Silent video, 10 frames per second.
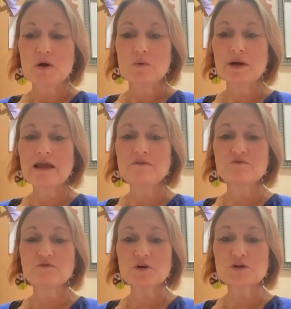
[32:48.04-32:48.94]
when I
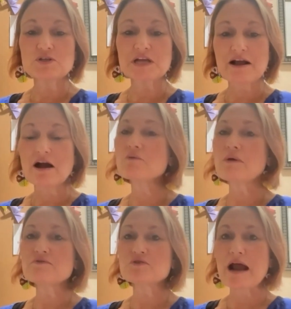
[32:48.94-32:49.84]
got a
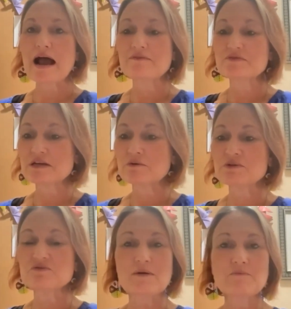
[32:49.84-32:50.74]
rough draft, and it was
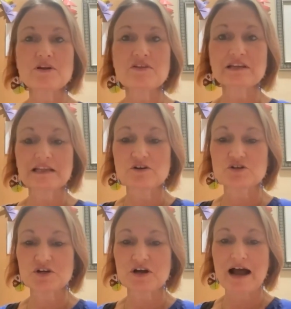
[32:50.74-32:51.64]
from one of the
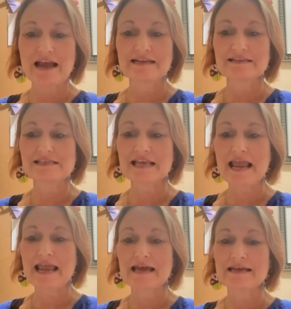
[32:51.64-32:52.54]
literature guides,
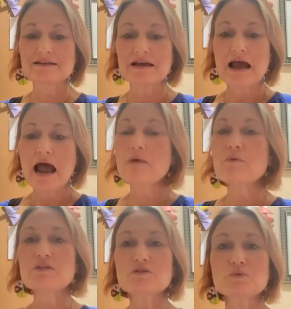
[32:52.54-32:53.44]
and I
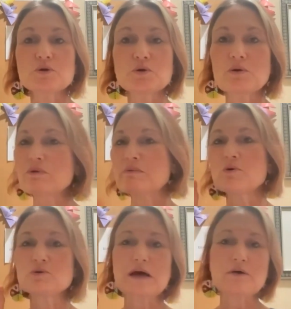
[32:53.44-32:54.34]
went through and we
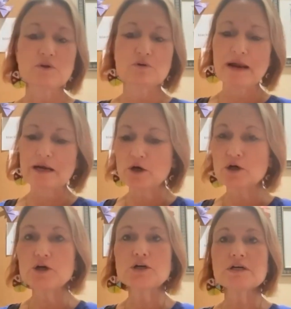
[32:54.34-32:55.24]
pulled out the great
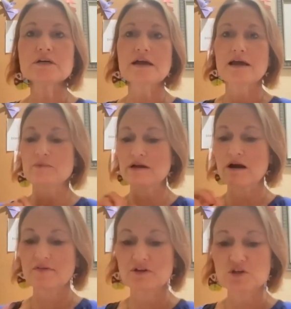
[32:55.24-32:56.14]
hook, and we
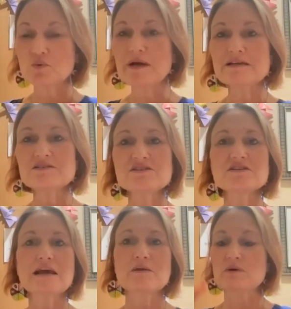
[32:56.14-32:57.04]
got the twist,
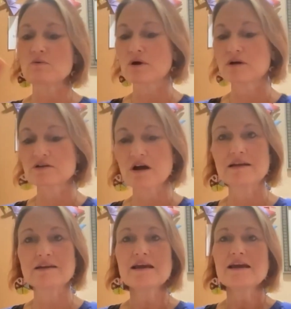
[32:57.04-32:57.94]
and we worked
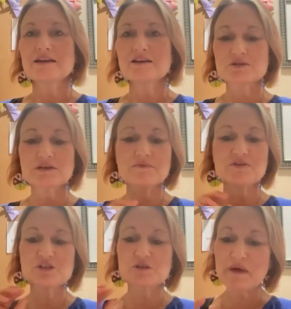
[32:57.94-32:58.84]
on, some of the
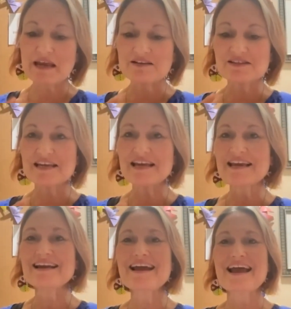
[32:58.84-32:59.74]

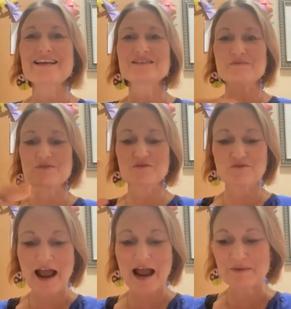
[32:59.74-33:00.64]
spacing and some of the
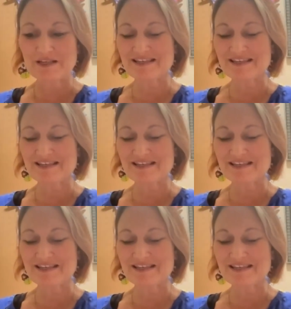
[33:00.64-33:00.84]
fragment